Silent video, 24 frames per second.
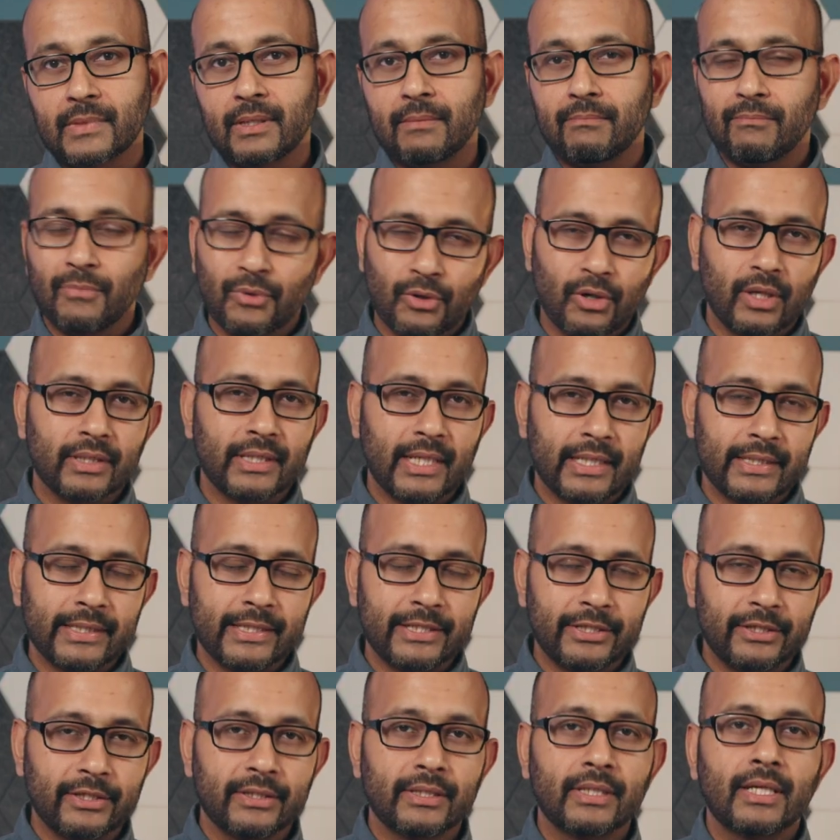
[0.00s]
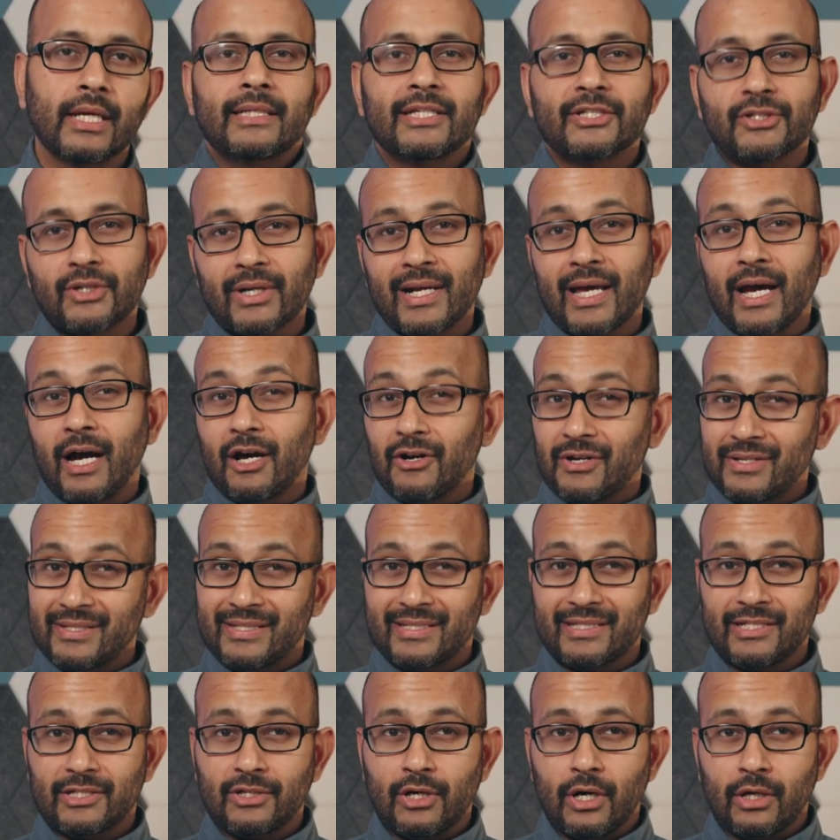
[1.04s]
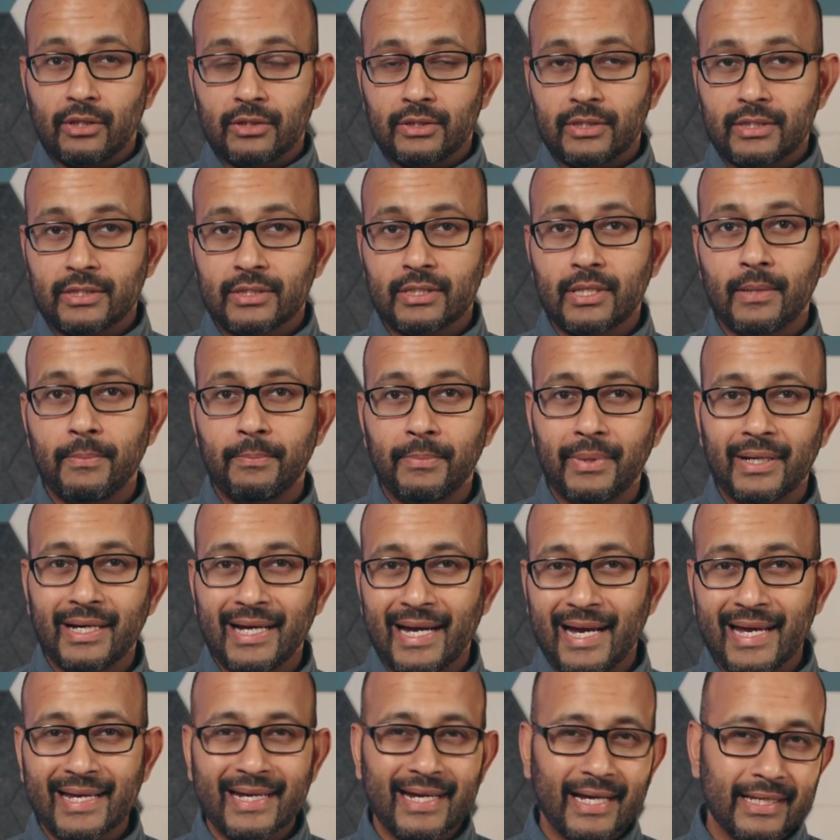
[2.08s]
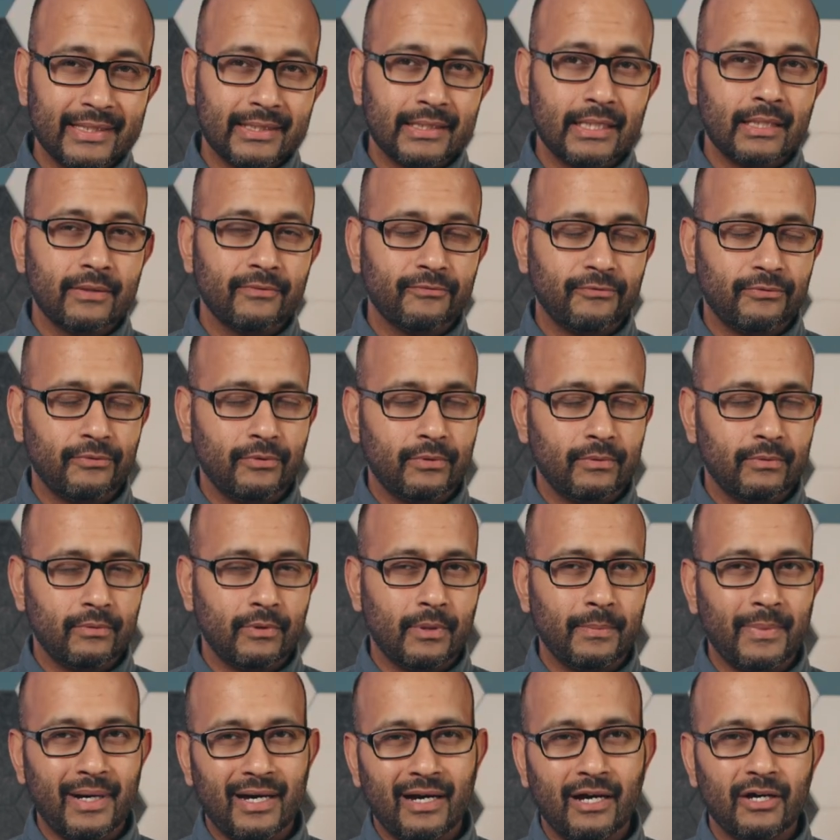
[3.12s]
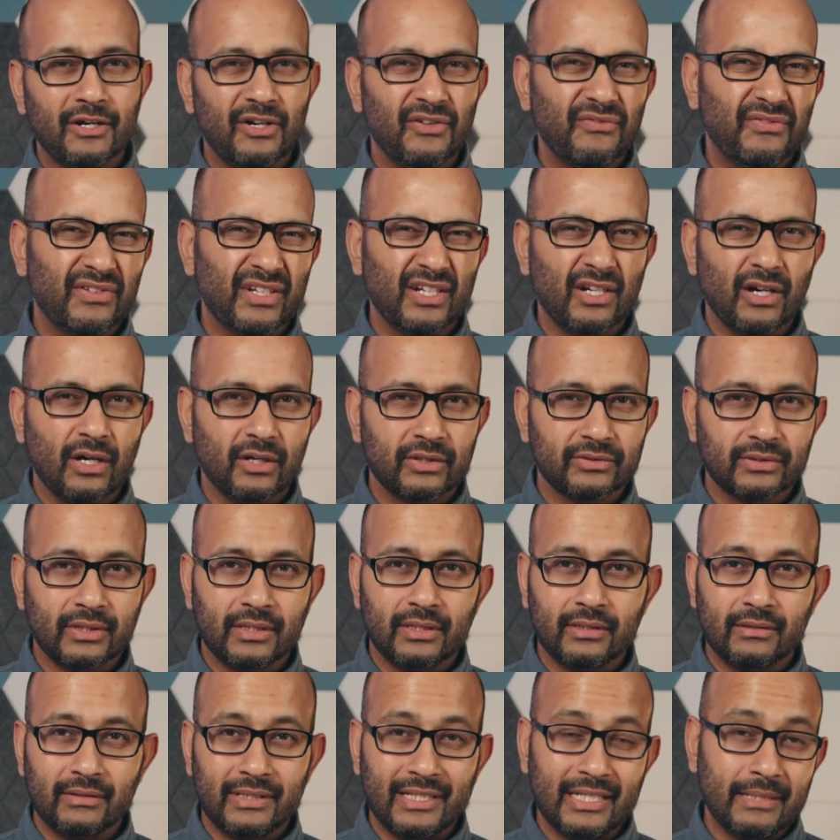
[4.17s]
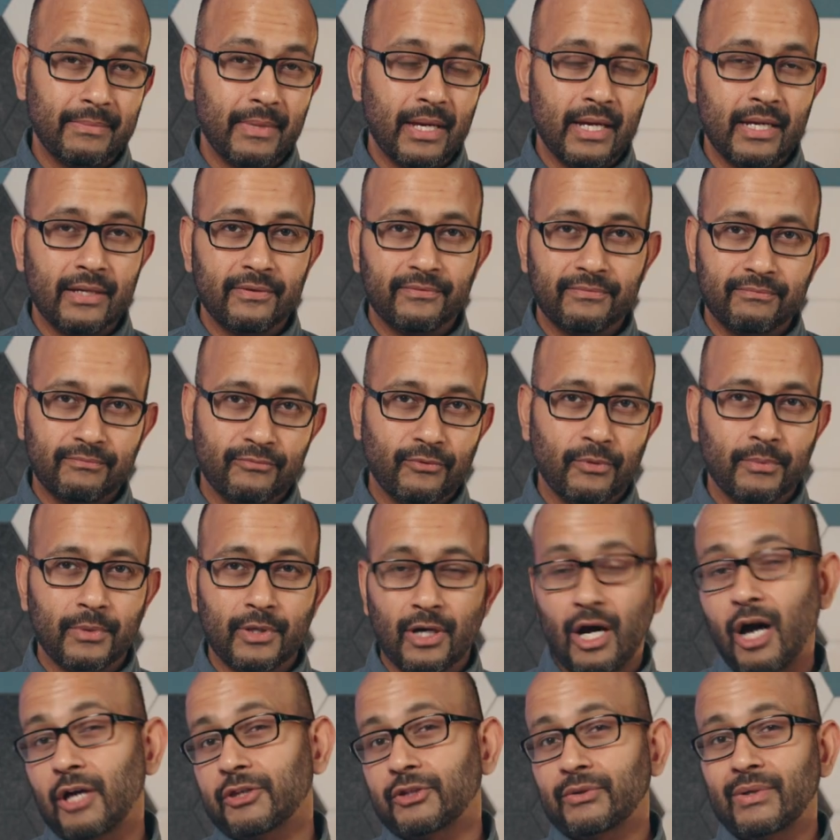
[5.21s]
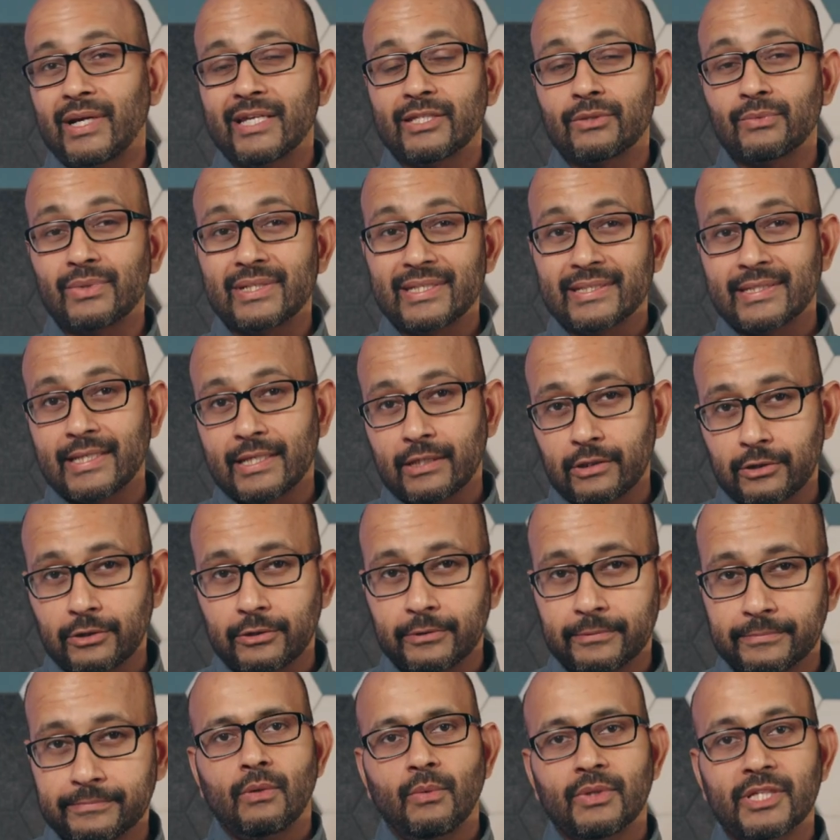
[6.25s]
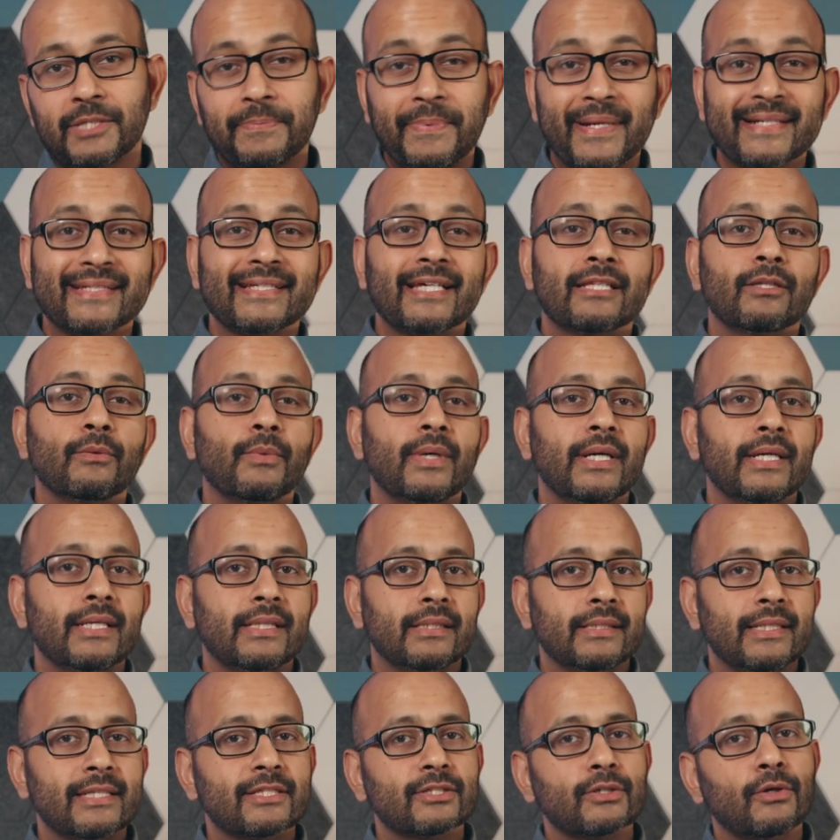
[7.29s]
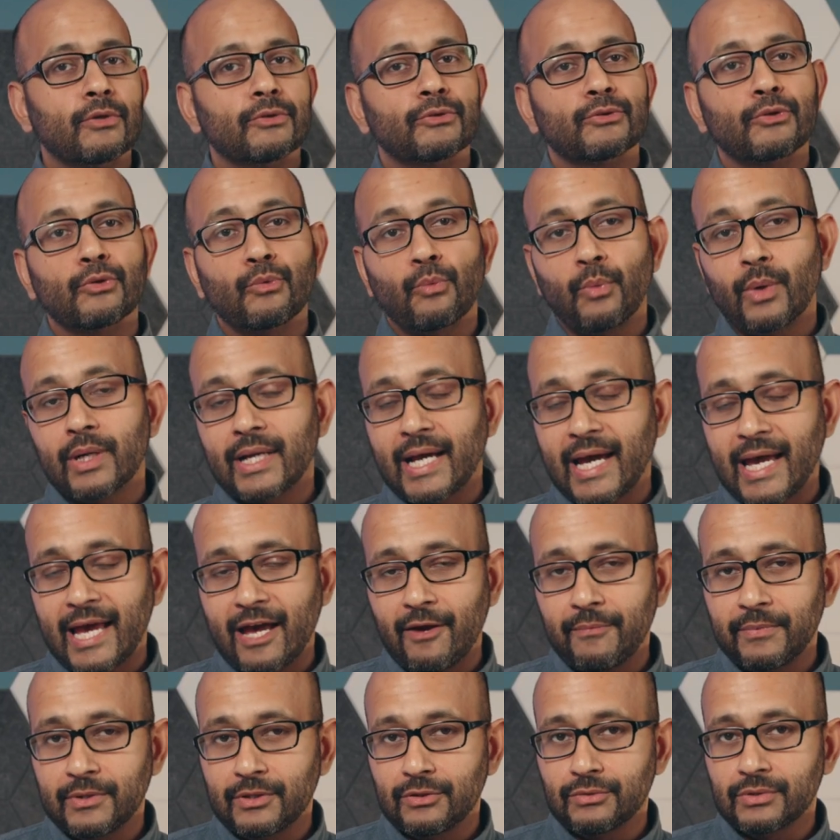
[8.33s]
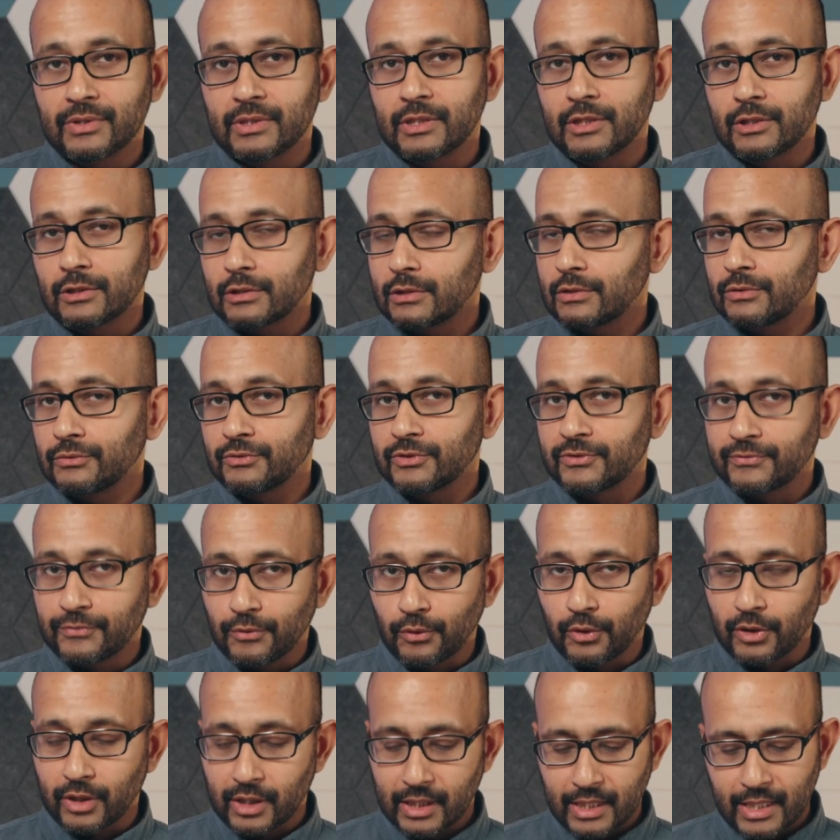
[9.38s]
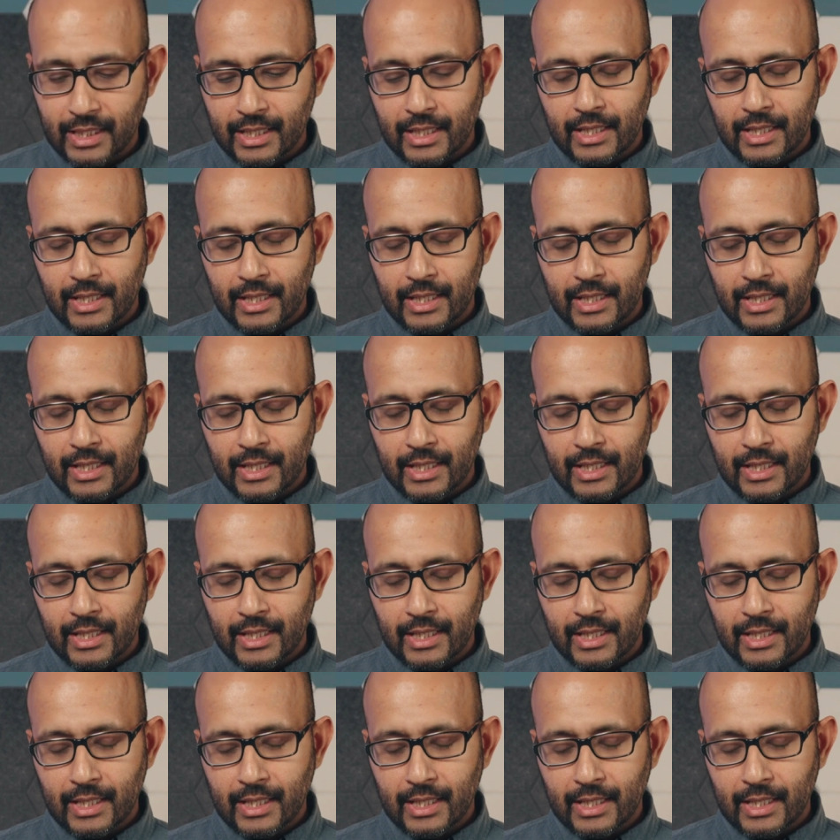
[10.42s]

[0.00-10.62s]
More on that later. They start at $160, but I got them for about $150 on eBay from an authorized reseller. The specs out of the way, let's go through what I have been using these shoes for.